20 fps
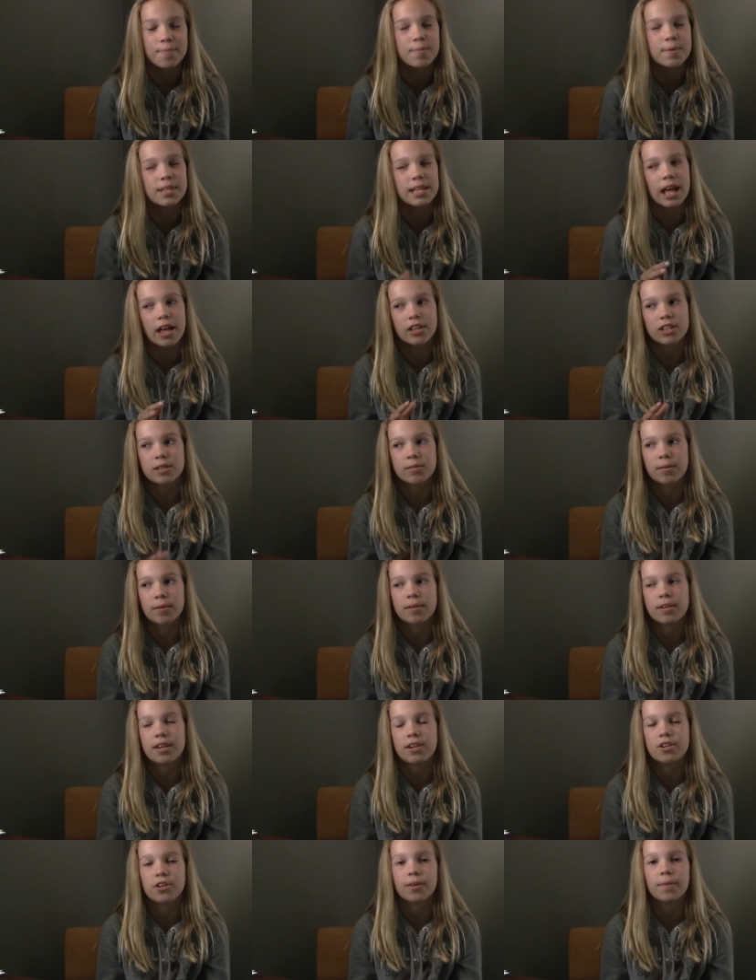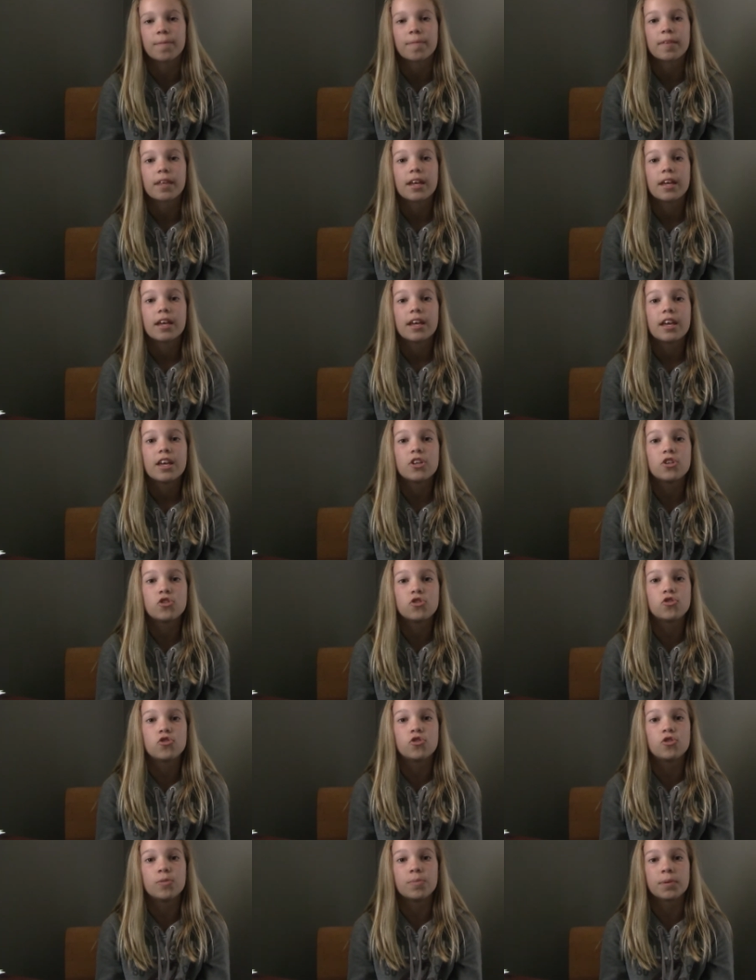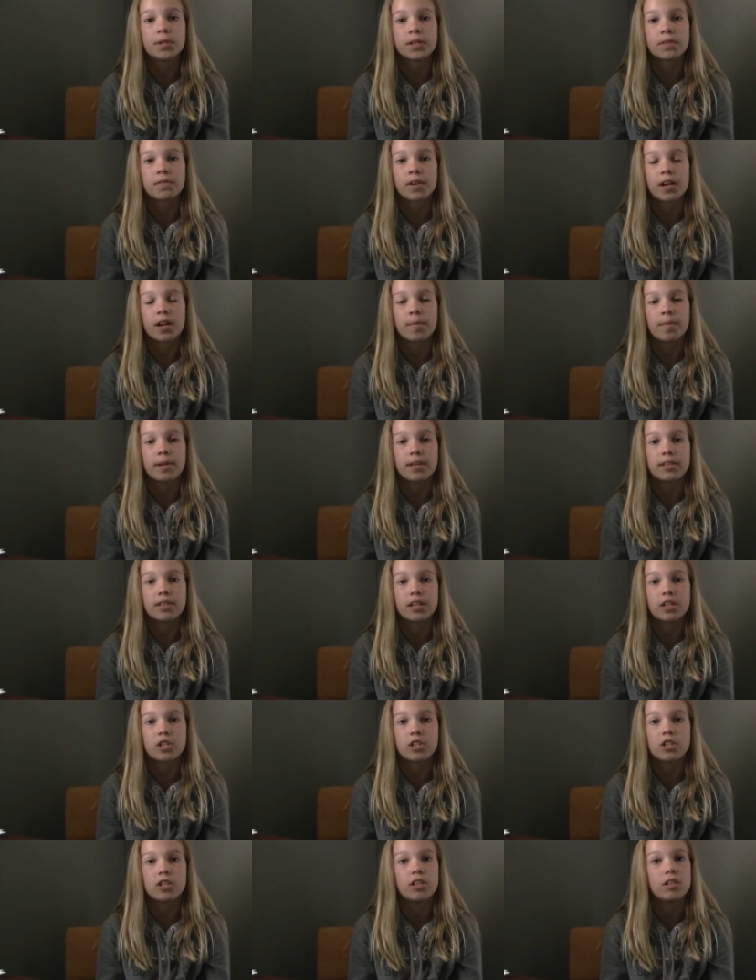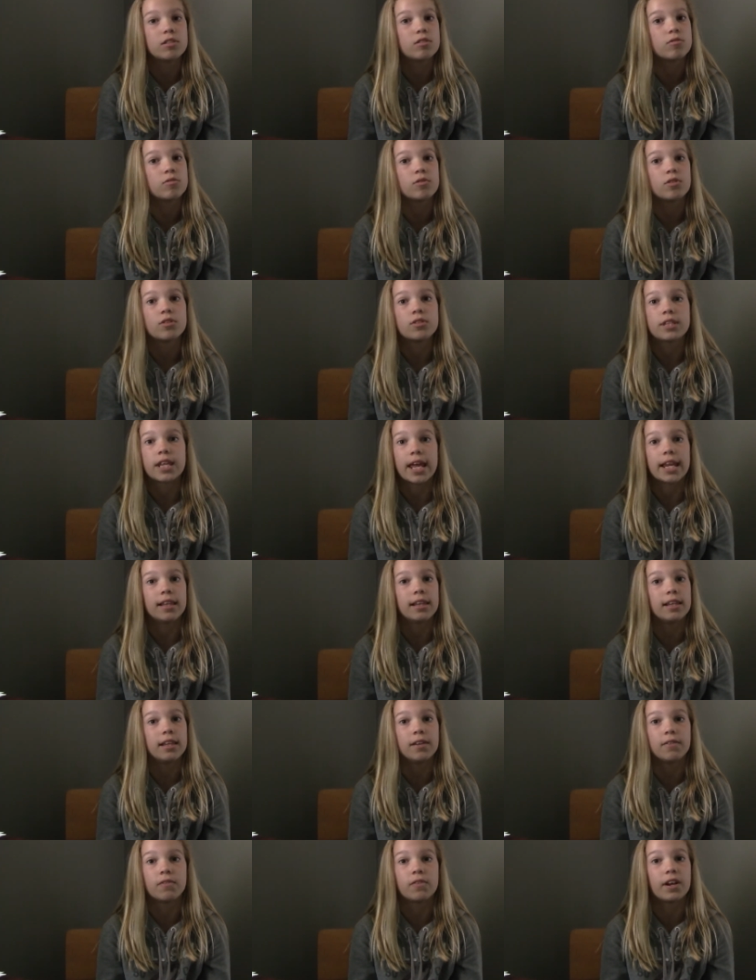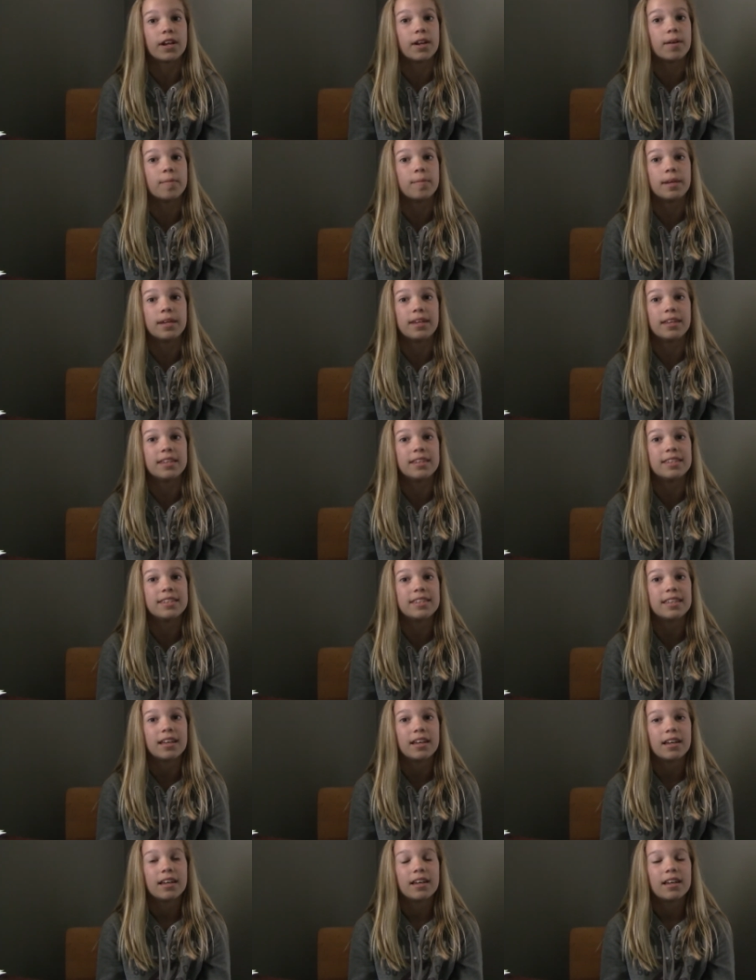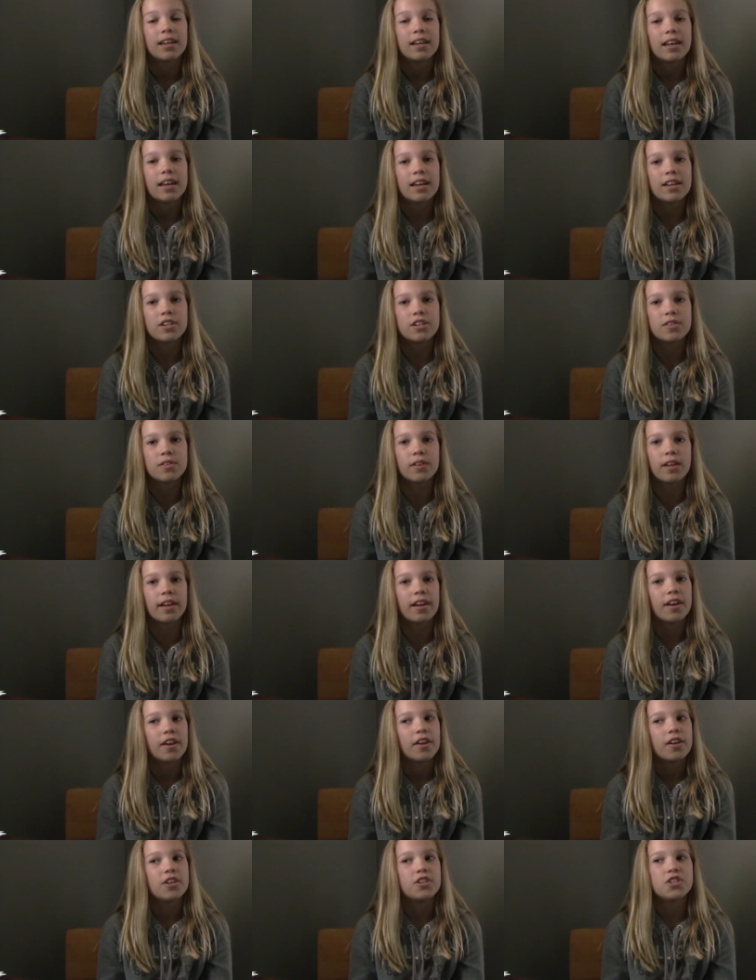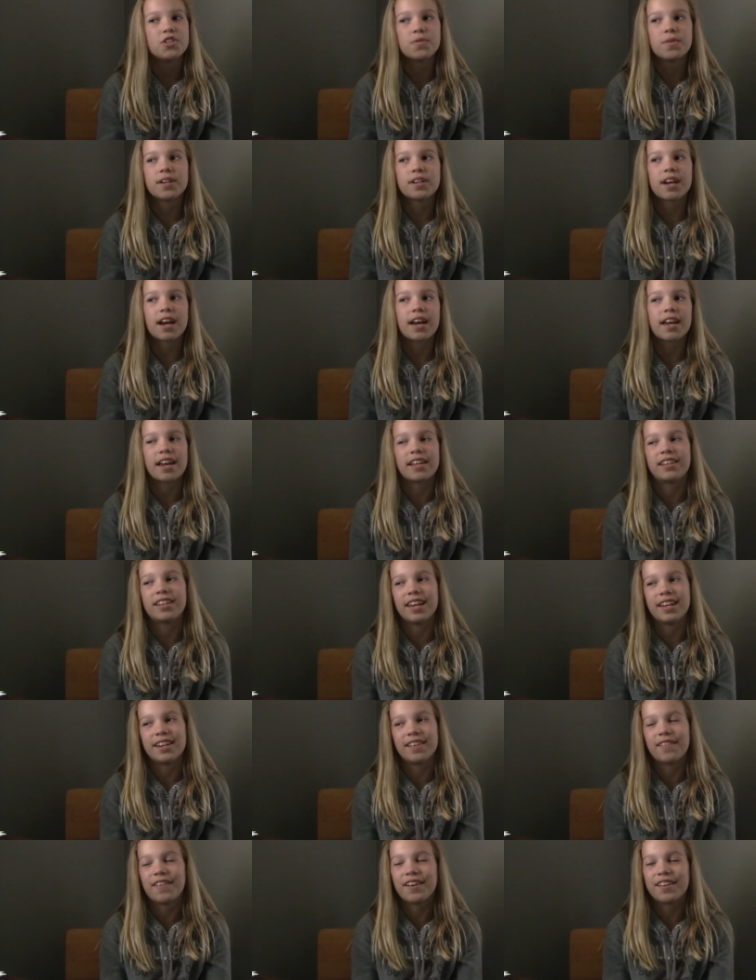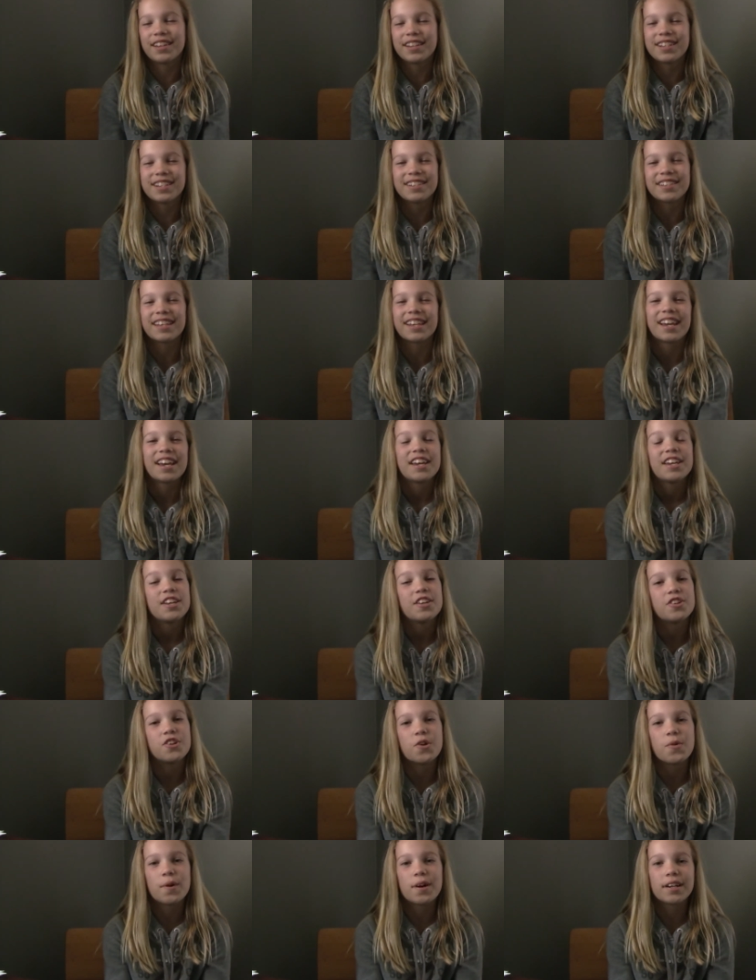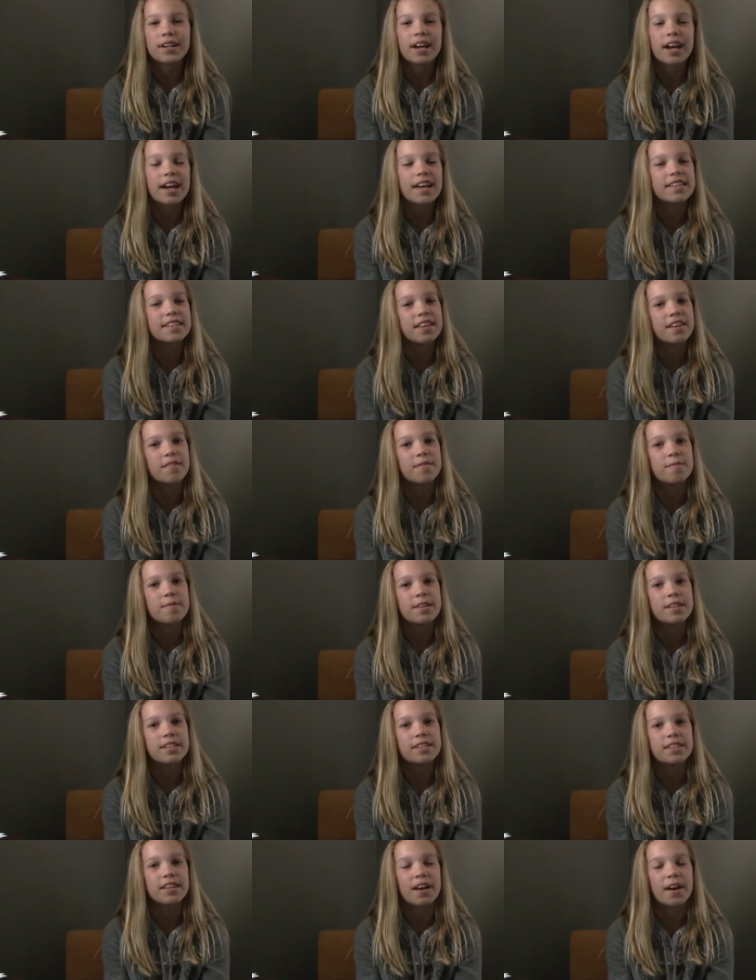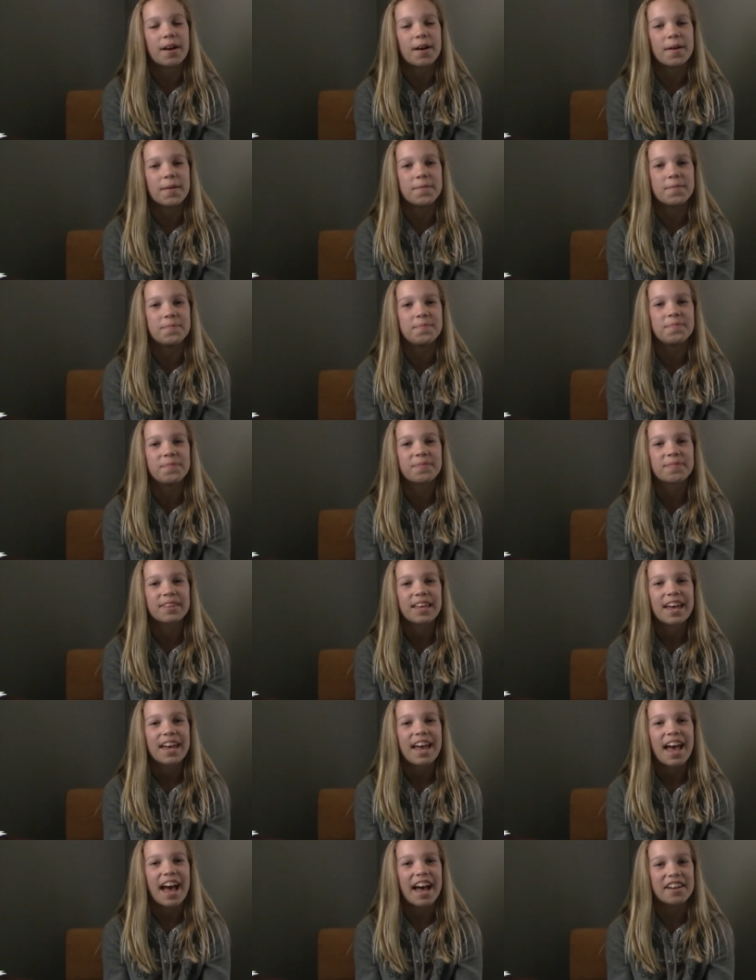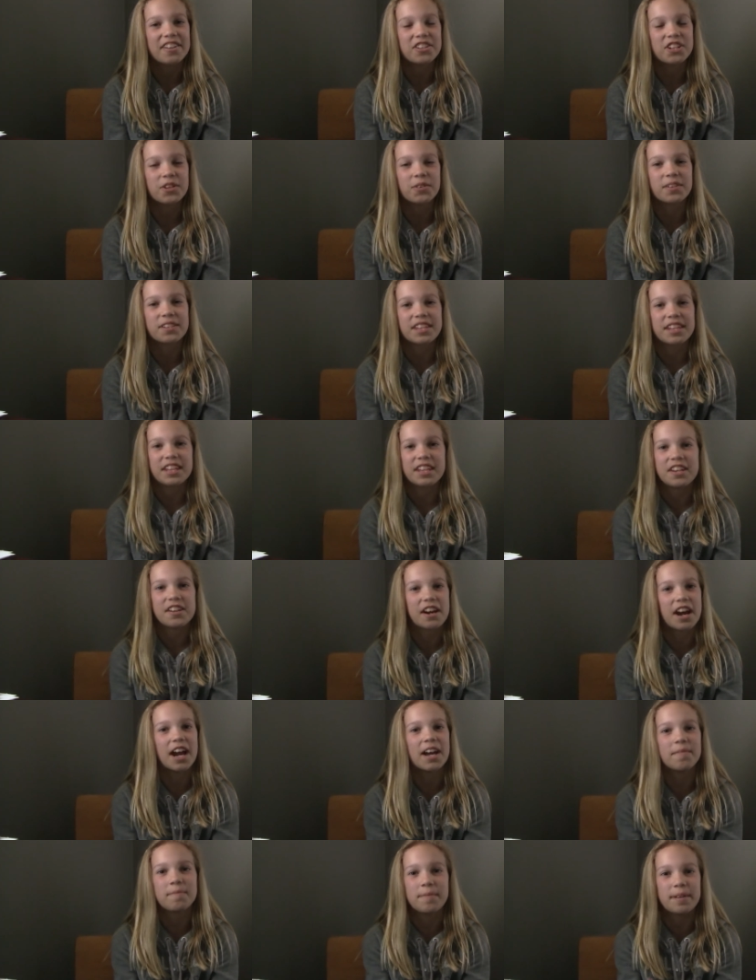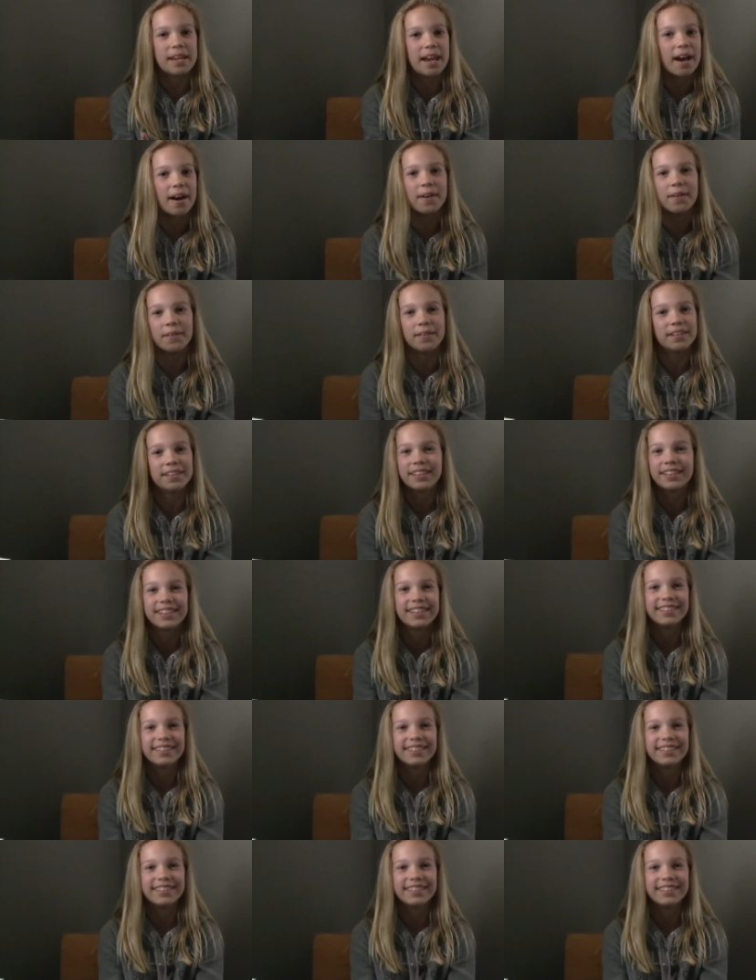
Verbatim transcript: Miss Allison's my teacher, is super afraid of bees. Like she's deadly afraid of bees. And she was like, you know what, guys, at the end of all this, she's like, you know what, guys, if Miss um, Hassler wasn't here, I'd be out.